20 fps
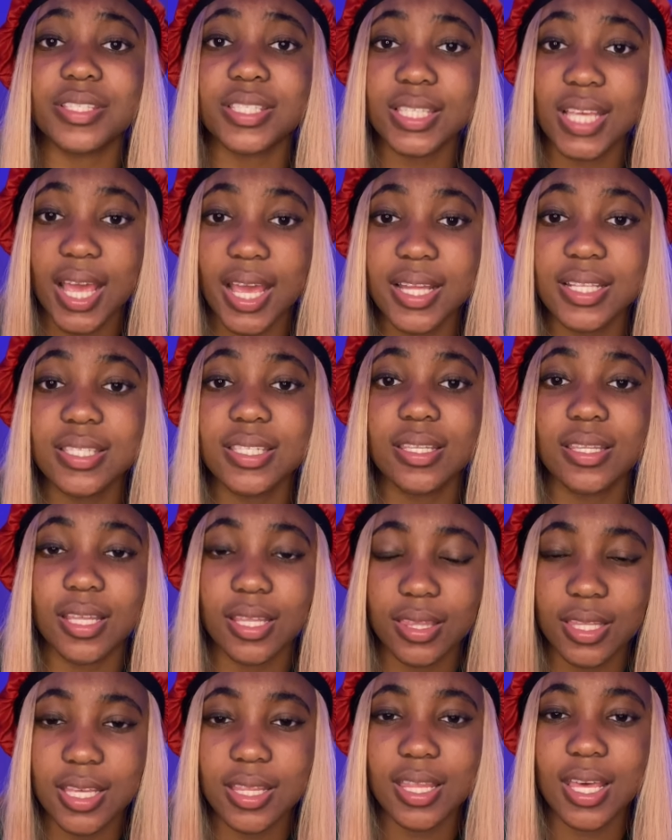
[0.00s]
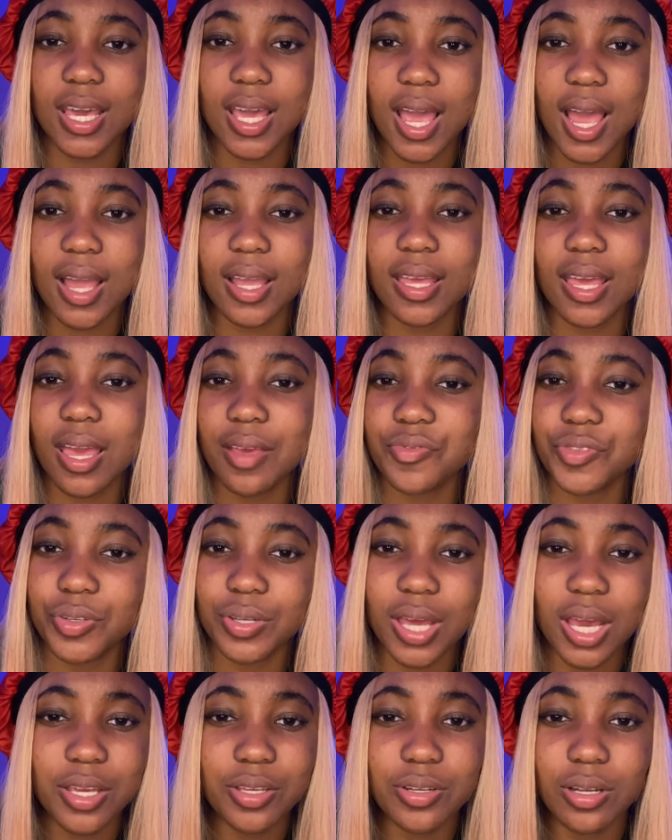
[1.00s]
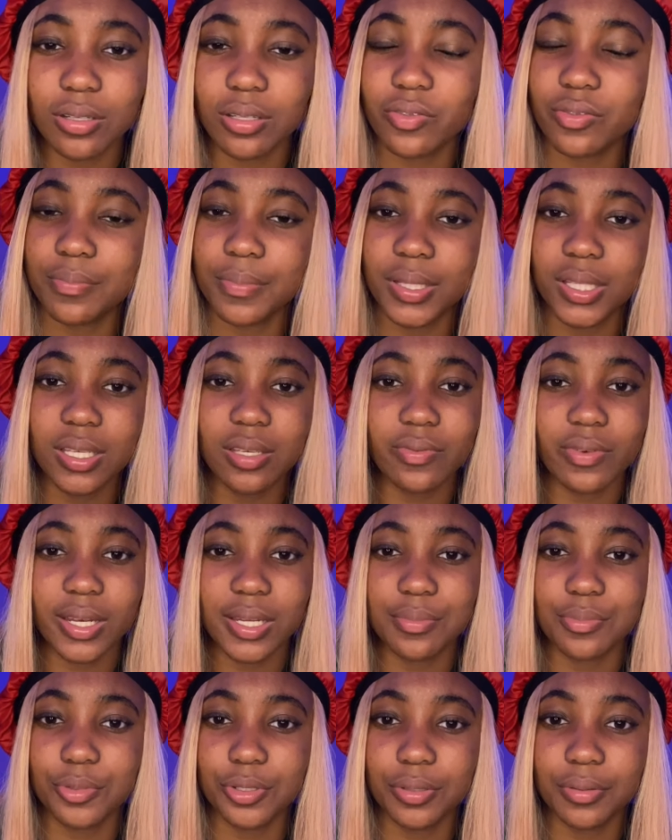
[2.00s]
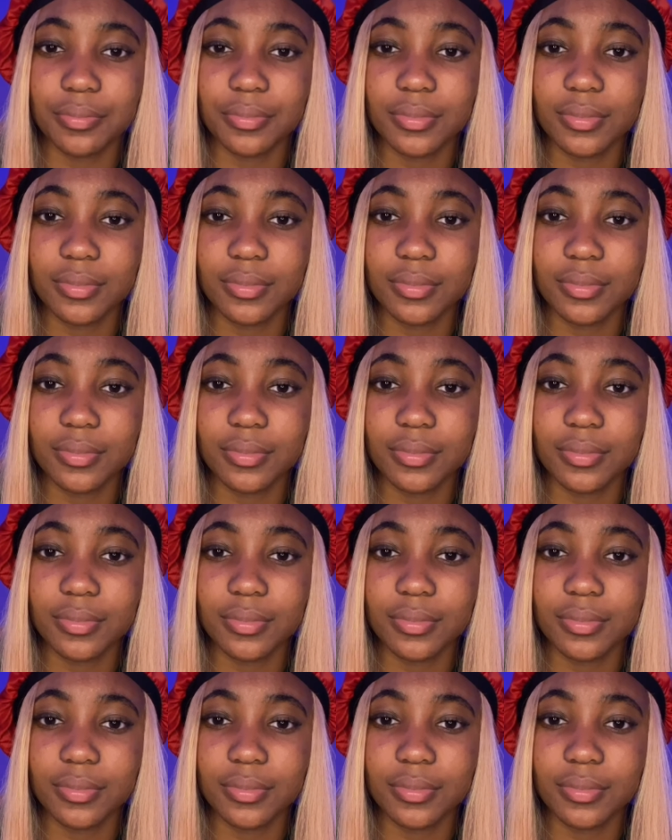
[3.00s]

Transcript: tainted the thing that God gave you. Now you don't even believe anymore.